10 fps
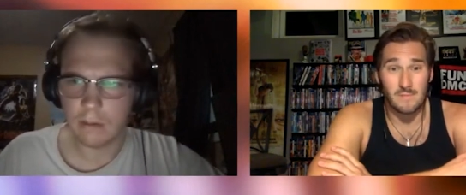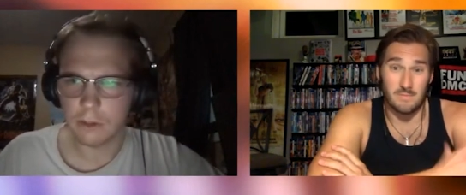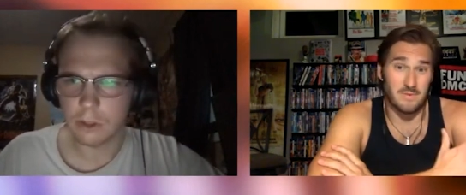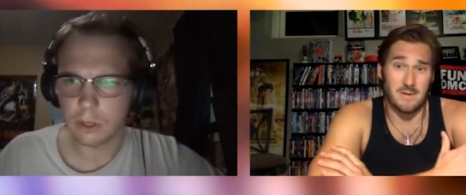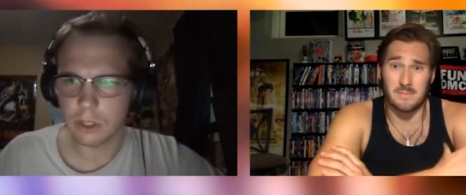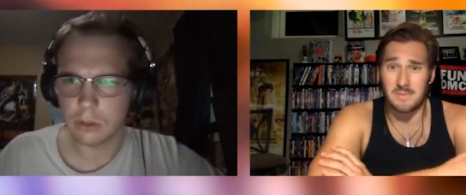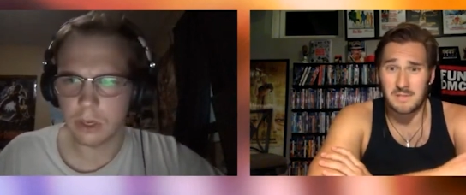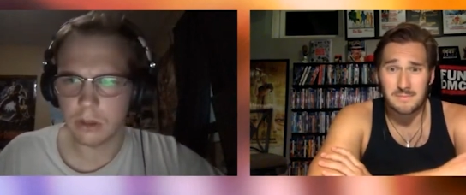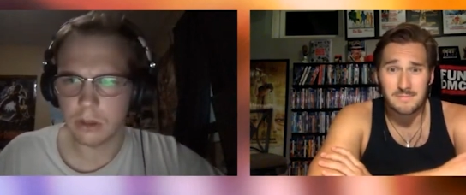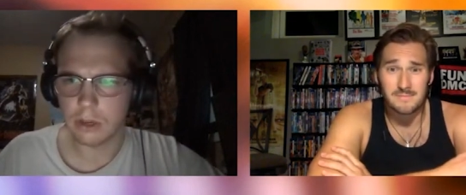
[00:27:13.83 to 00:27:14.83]
Speaker 1: uh, for Probably.
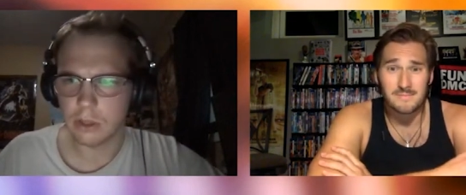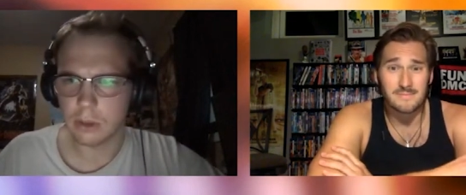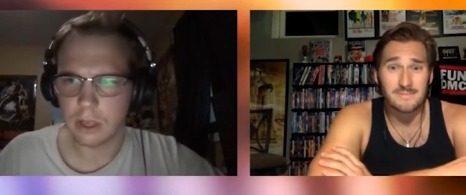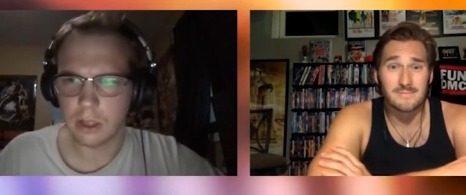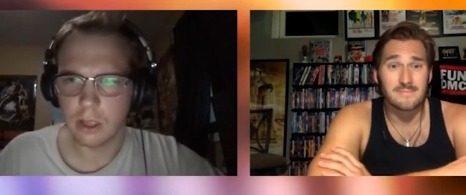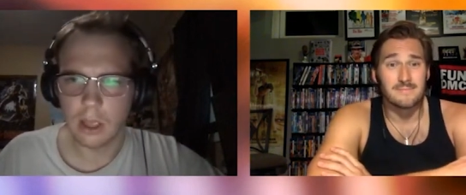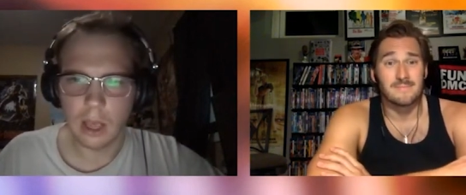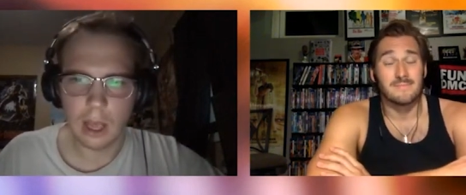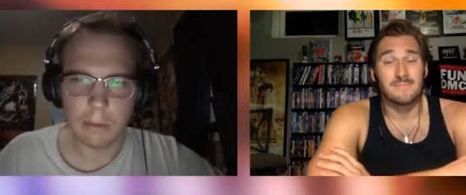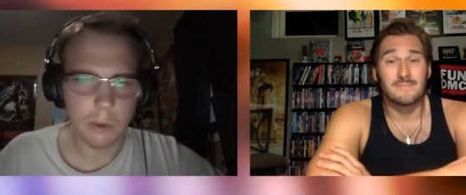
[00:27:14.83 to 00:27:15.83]
2023 as well.
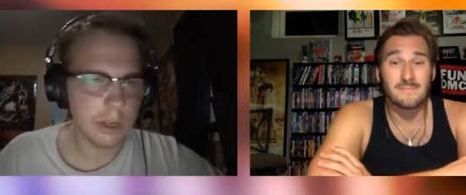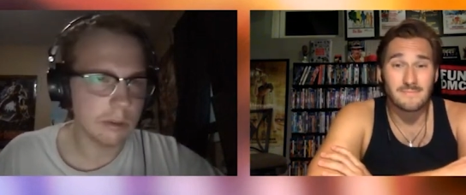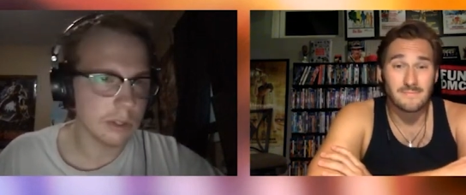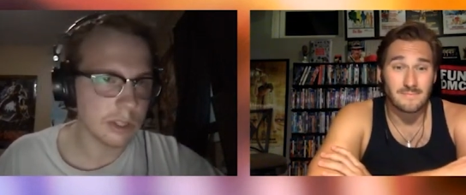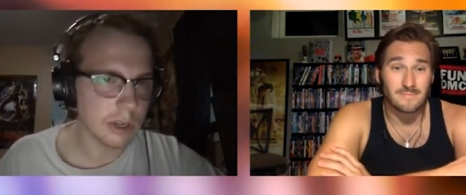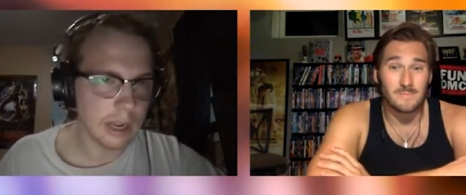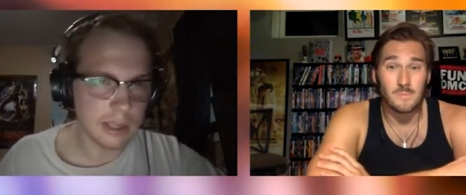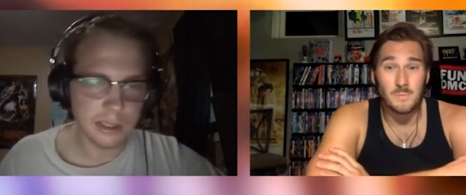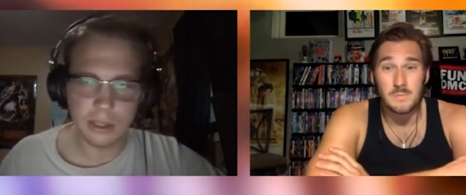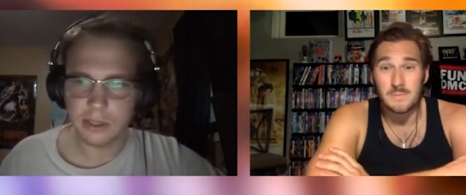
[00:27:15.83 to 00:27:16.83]
Uh, but when you
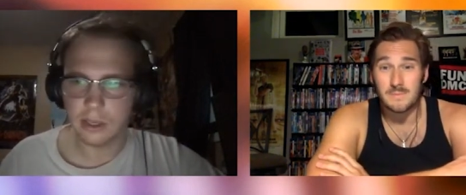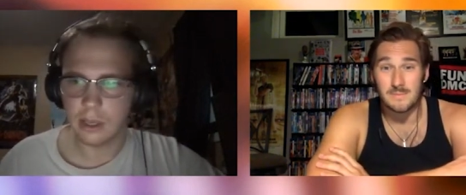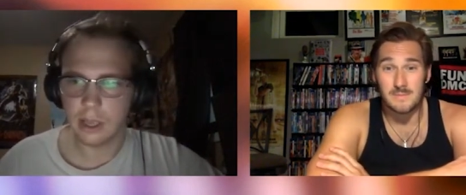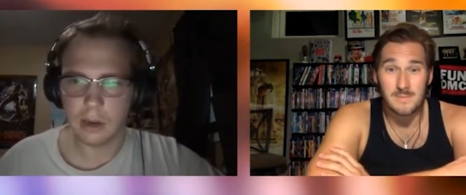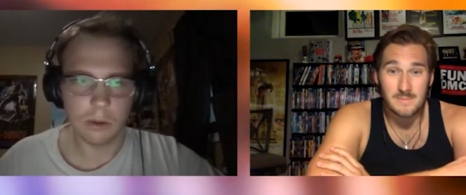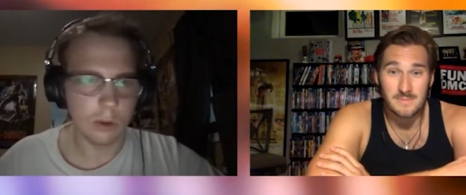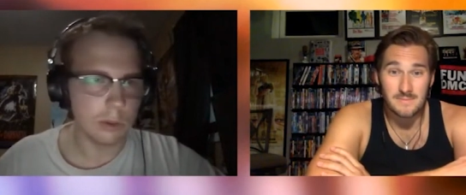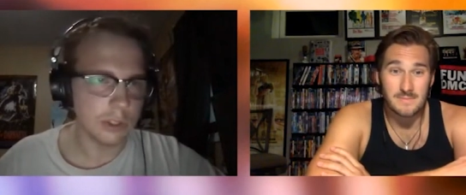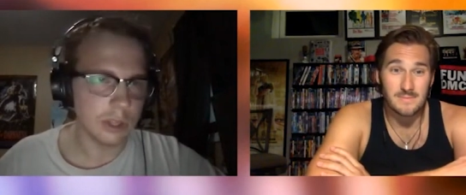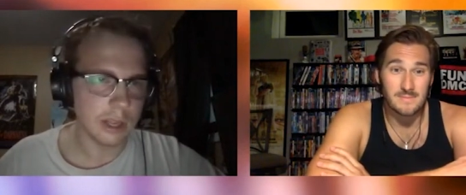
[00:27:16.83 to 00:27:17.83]
return next season, again,
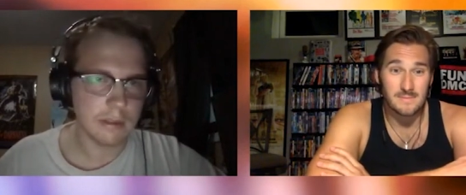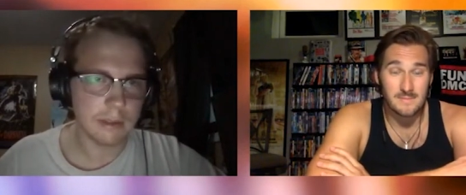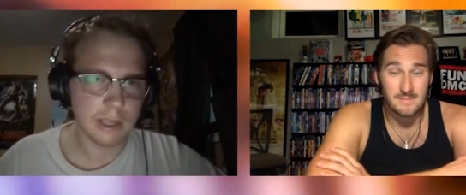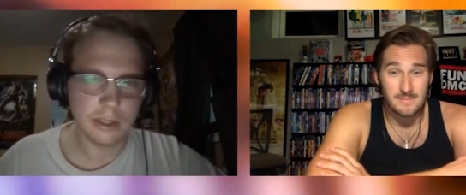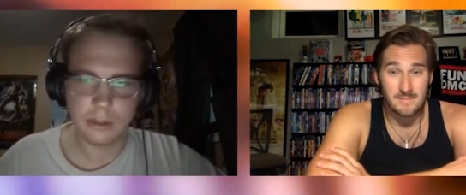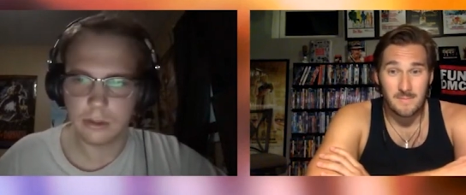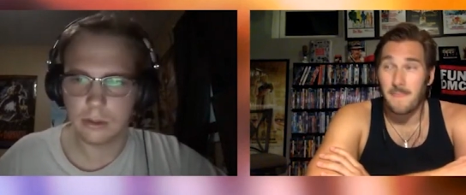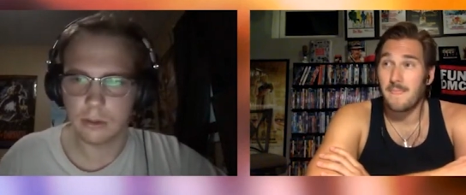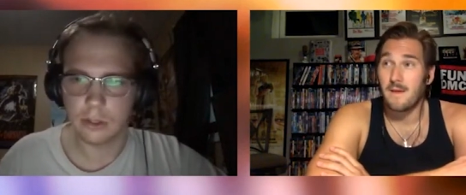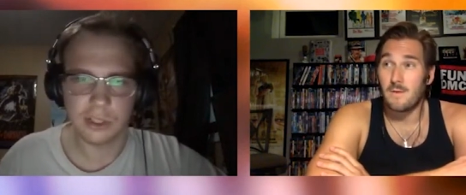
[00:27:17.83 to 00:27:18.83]
who would you like to face,
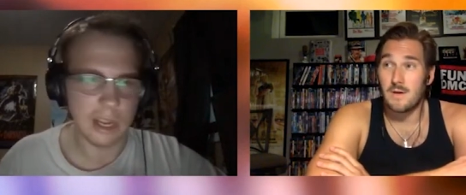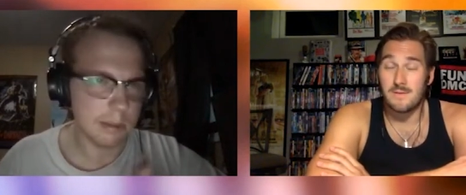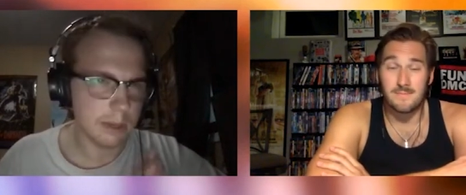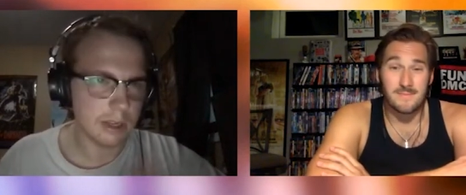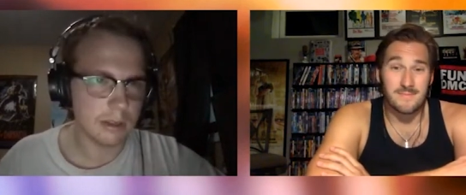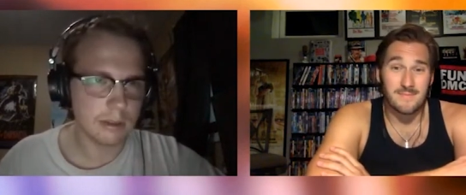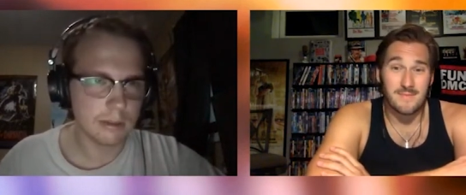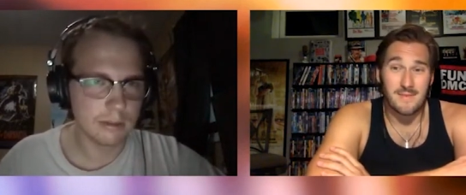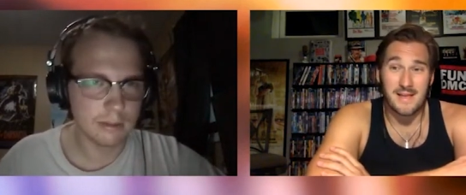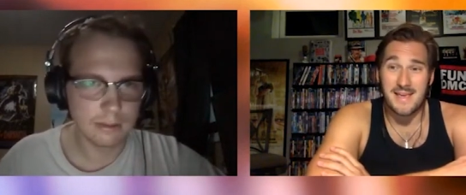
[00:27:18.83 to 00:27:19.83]
or just well, anybody?
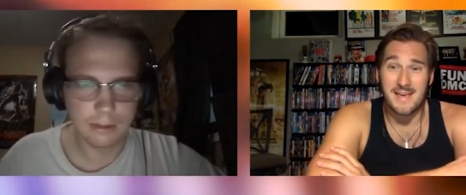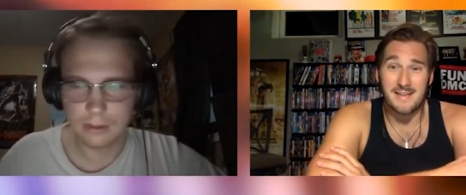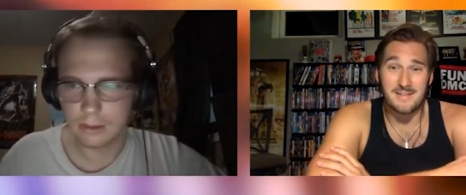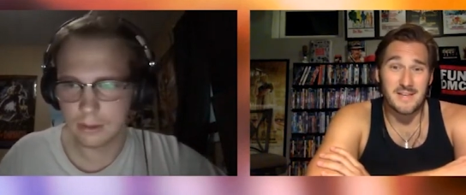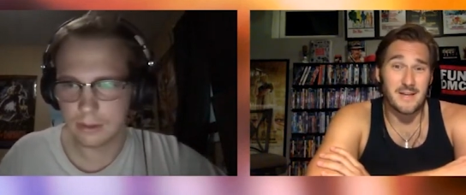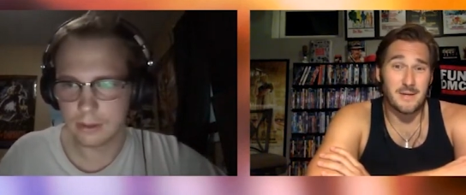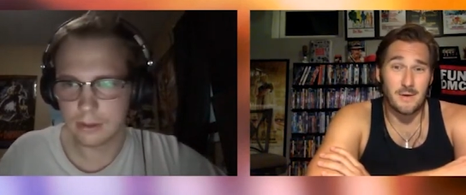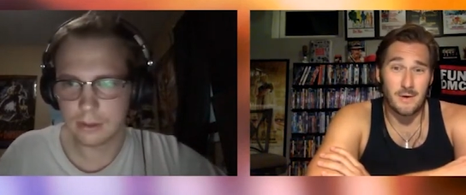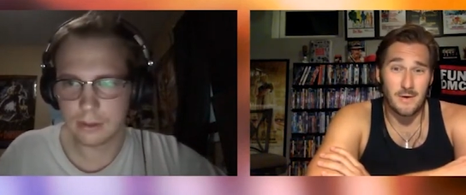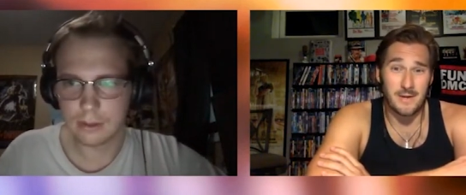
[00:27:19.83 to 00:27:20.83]
Speaker 2: I can't say
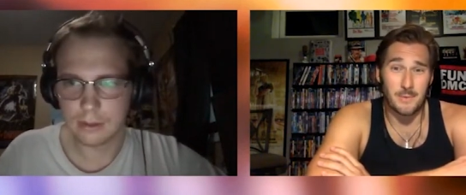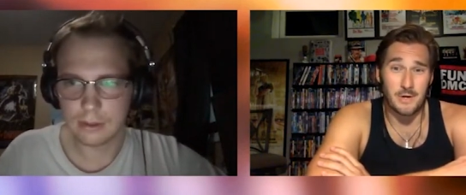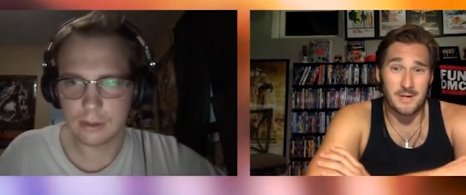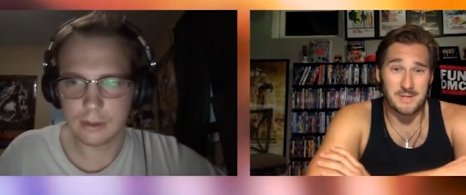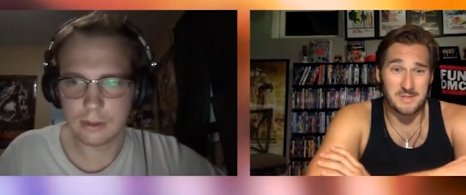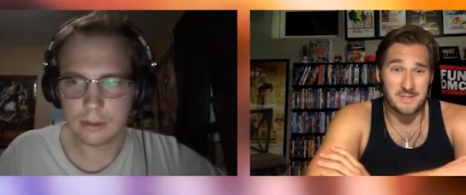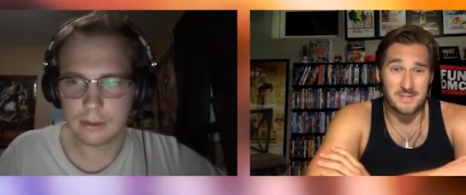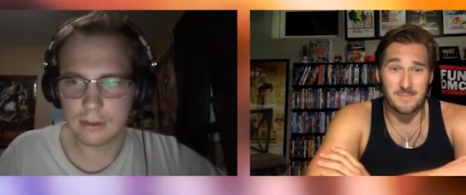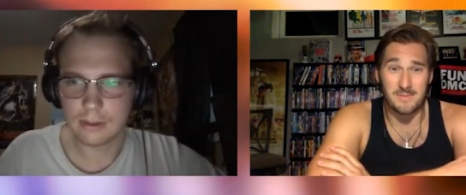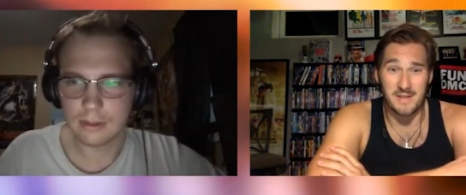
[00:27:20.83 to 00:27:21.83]
Koho anymore because he
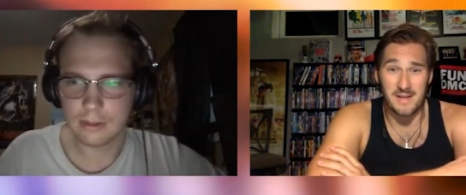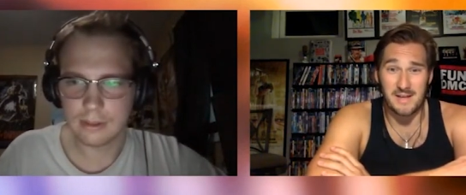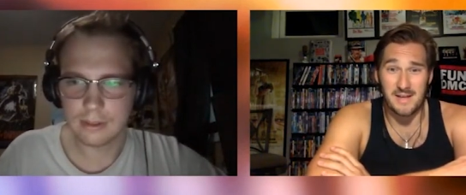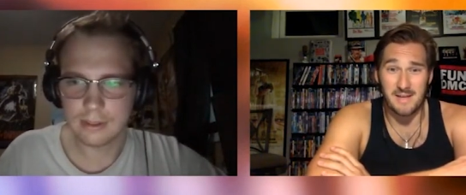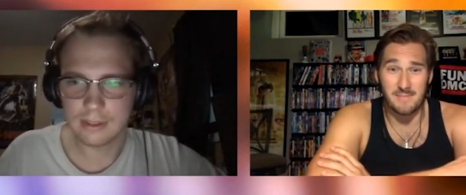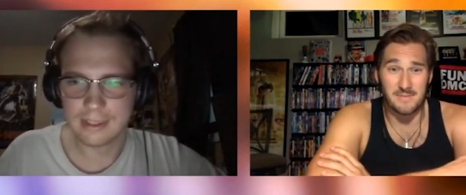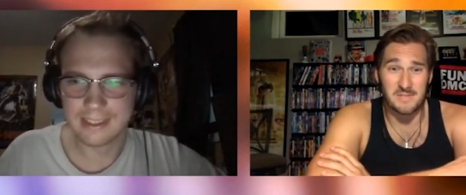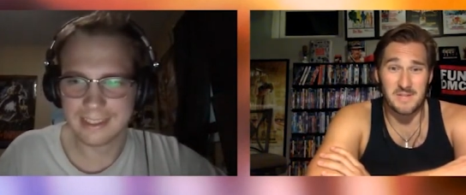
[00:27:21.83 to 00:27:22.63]
doesn't play. And please